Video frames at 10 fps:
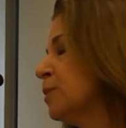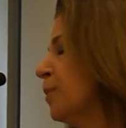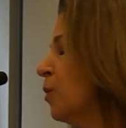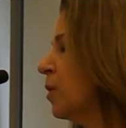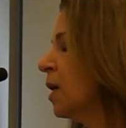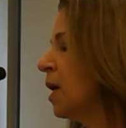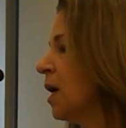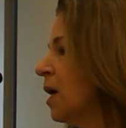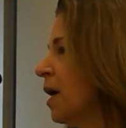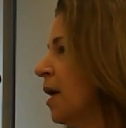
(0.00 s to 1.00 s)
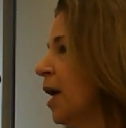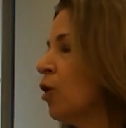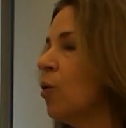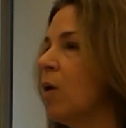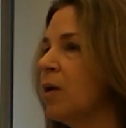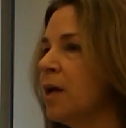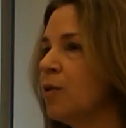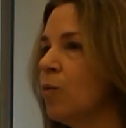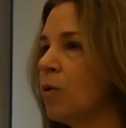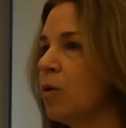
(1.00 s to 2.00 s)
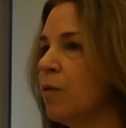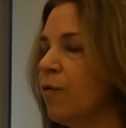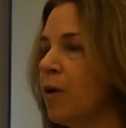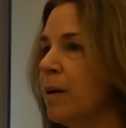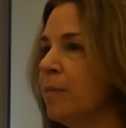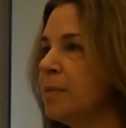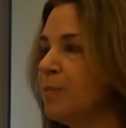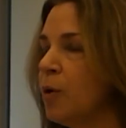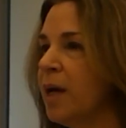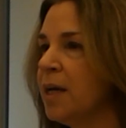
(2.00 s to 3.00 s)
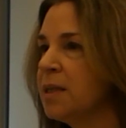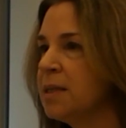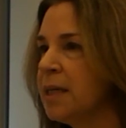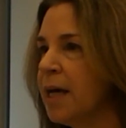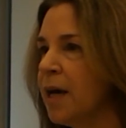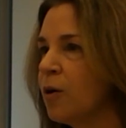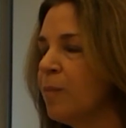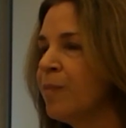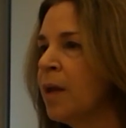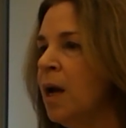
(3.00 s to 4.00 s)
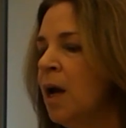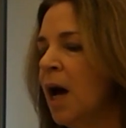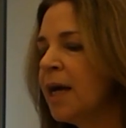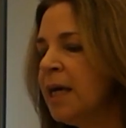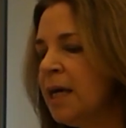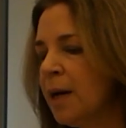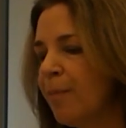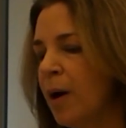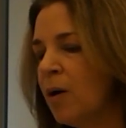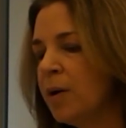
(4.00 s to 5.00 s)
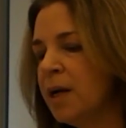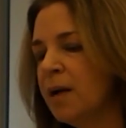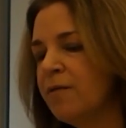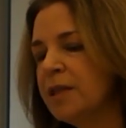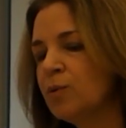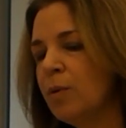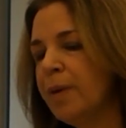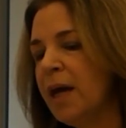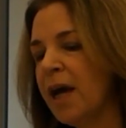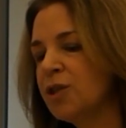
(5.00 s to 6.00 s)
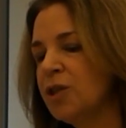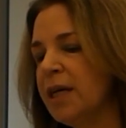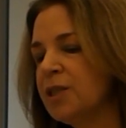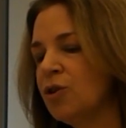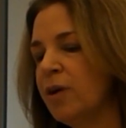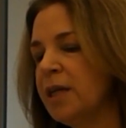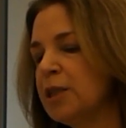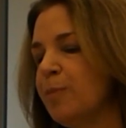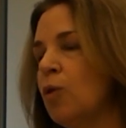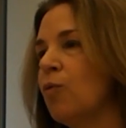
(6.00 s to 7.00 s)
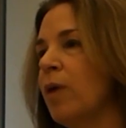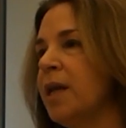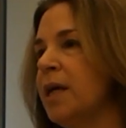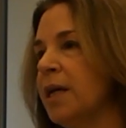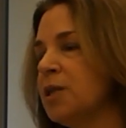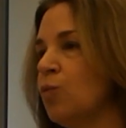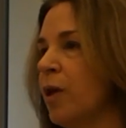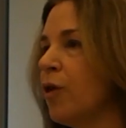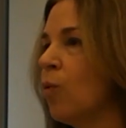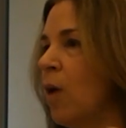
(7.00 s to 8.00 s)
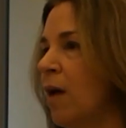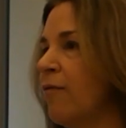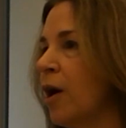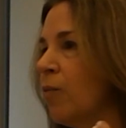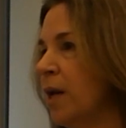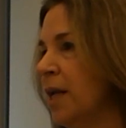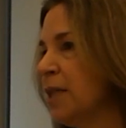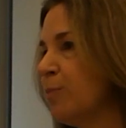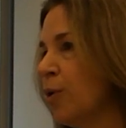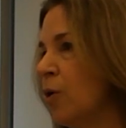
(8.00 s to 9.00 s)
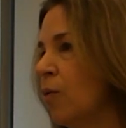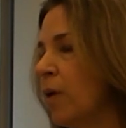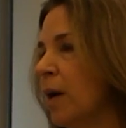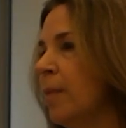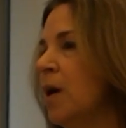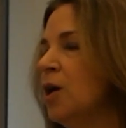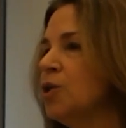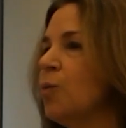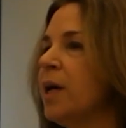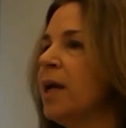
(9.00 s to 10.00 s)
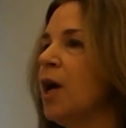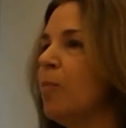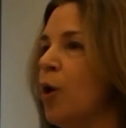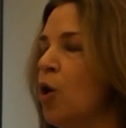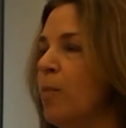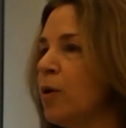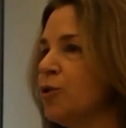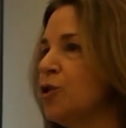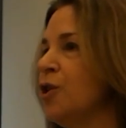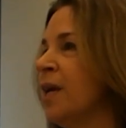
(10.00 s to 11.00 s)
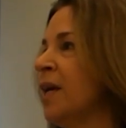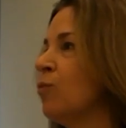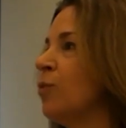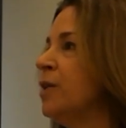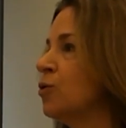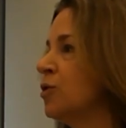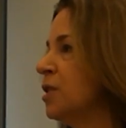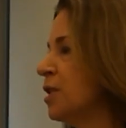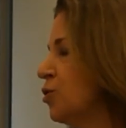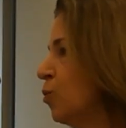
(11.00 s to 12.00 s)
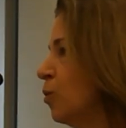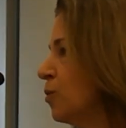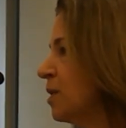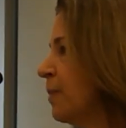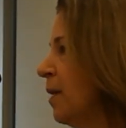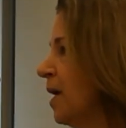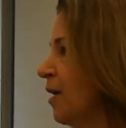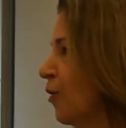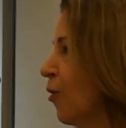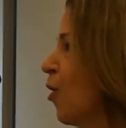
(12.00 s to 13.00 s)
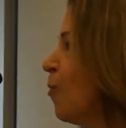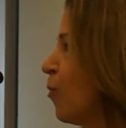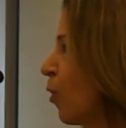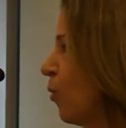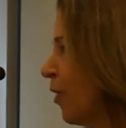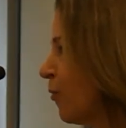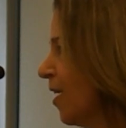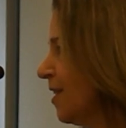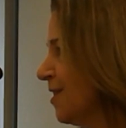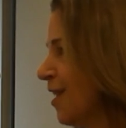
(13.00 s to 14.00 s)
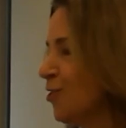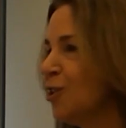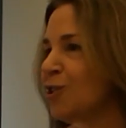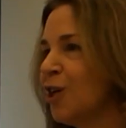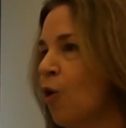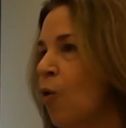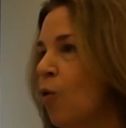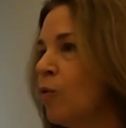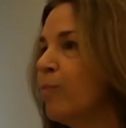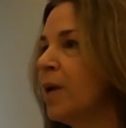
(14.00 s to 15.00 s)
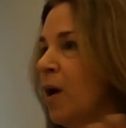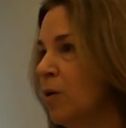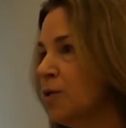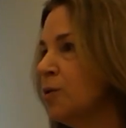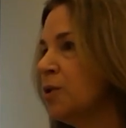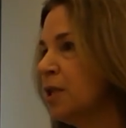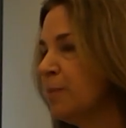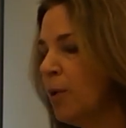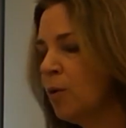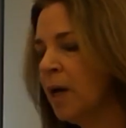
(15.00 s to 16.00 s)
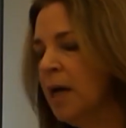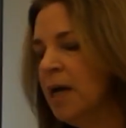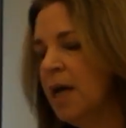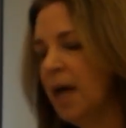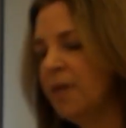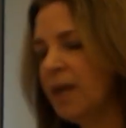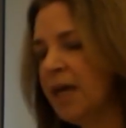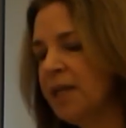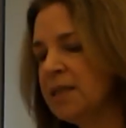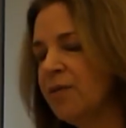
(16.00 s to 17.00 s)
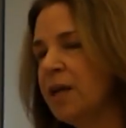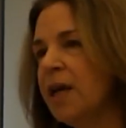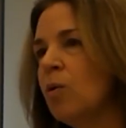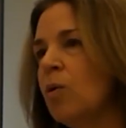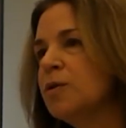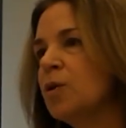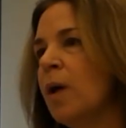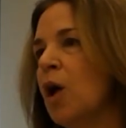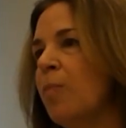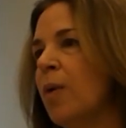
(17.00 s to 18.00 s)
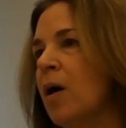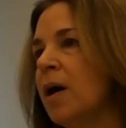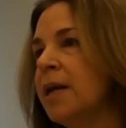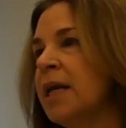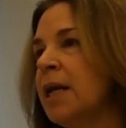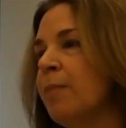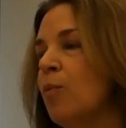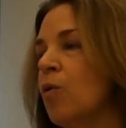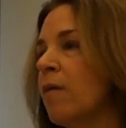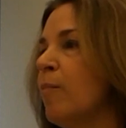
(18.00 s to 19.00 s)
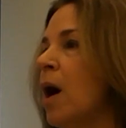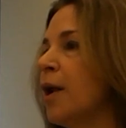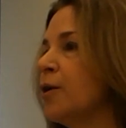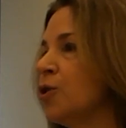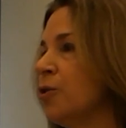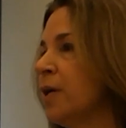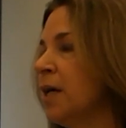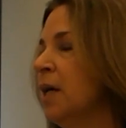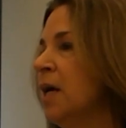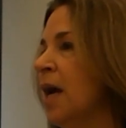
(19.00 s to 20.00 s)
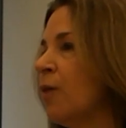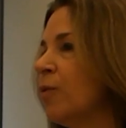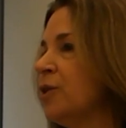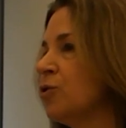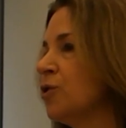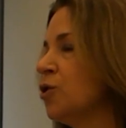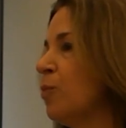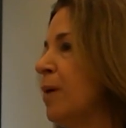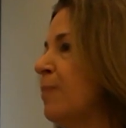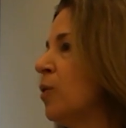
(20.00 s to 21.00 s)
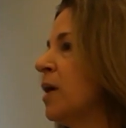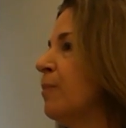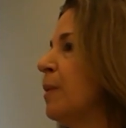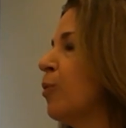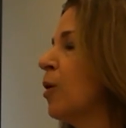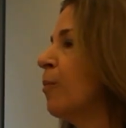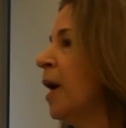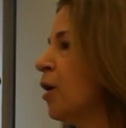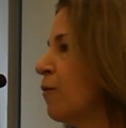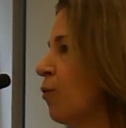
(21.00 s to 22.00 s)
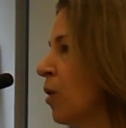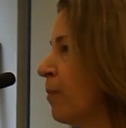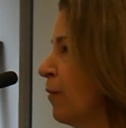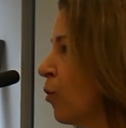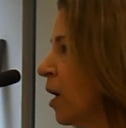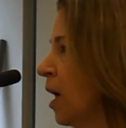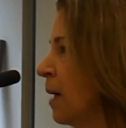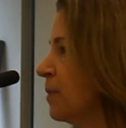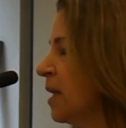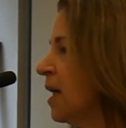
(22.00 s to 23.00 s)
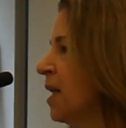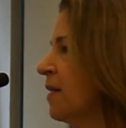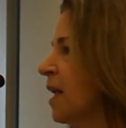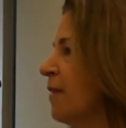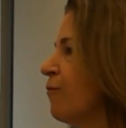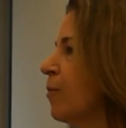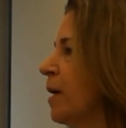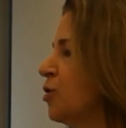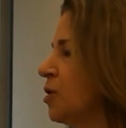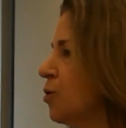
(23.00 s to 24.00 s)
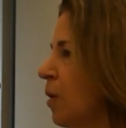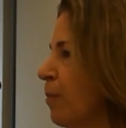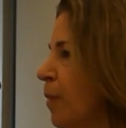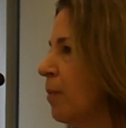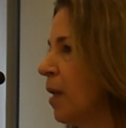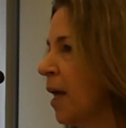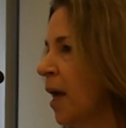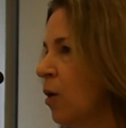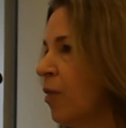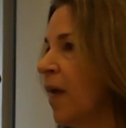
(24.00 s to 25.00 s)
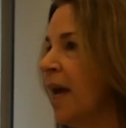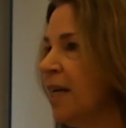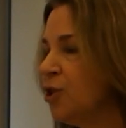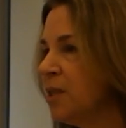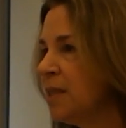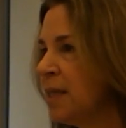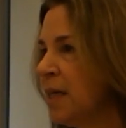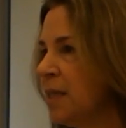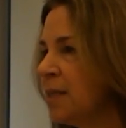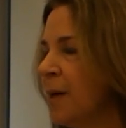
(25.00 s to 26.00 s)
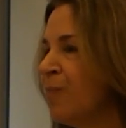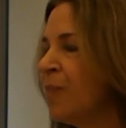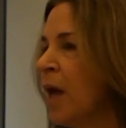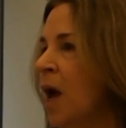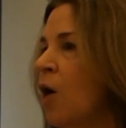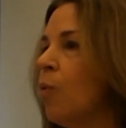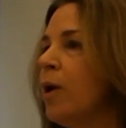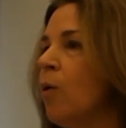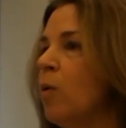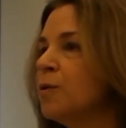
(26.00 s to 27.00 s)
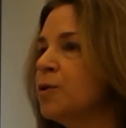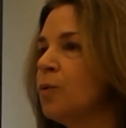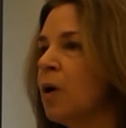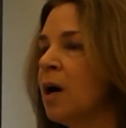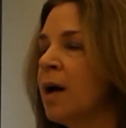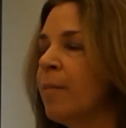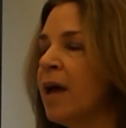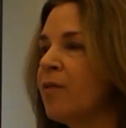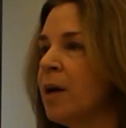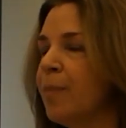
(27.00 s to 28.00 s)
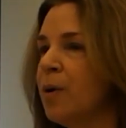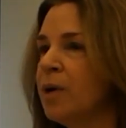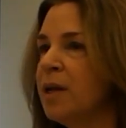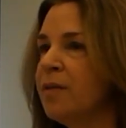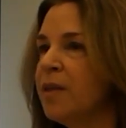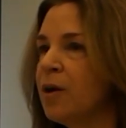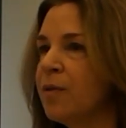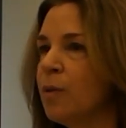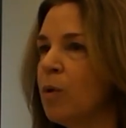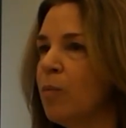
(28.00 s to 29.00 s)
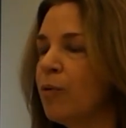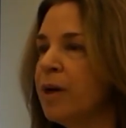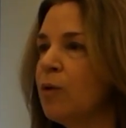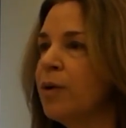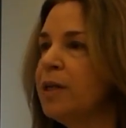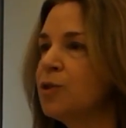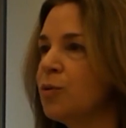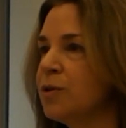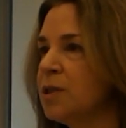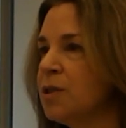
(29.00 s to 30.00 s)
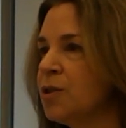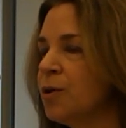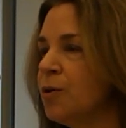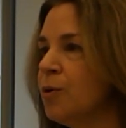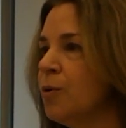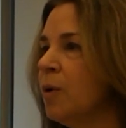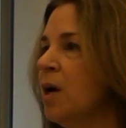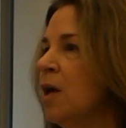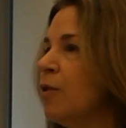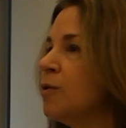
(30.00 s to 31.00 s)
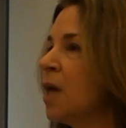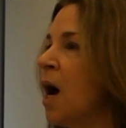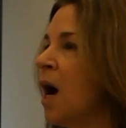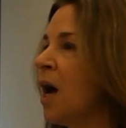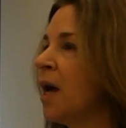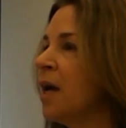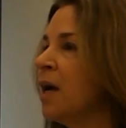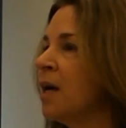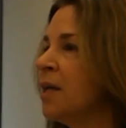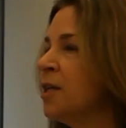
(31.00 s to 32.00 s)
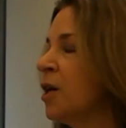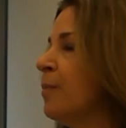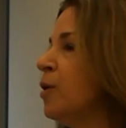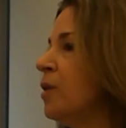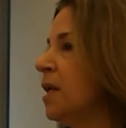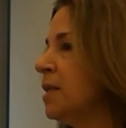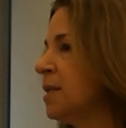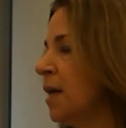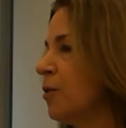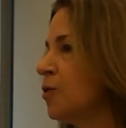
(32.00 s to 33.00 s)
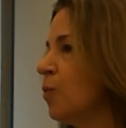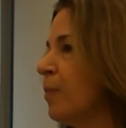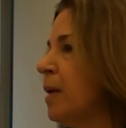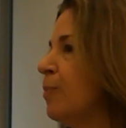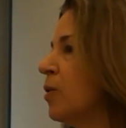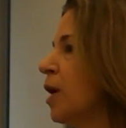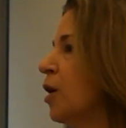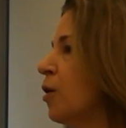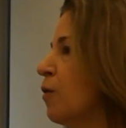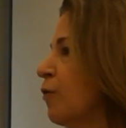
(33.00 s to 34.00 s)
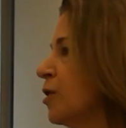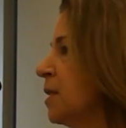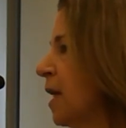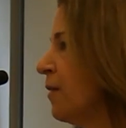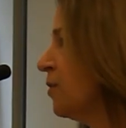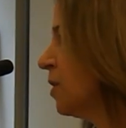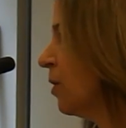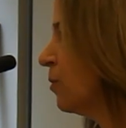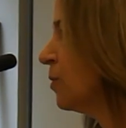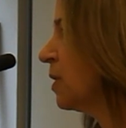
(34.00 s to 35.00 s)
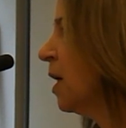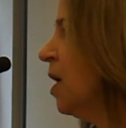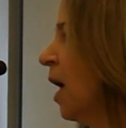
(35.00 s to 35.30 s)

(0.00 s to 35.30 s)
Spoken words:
smoke and air quality in the world from Spokane to Seattle. A key component of this will be actually integrating smoke readiness with our wildfire readiness program so we can help homeowners get resources and tools to making their home more weatherized, not just to cold, but also to smoke in the case of it. It'll also help on getting more monitoring and resources so people can be prepared for it before it comes and getting that information to public health agencies. We also have a component in there that will bring resources to those high community centers where people can go for safe zones,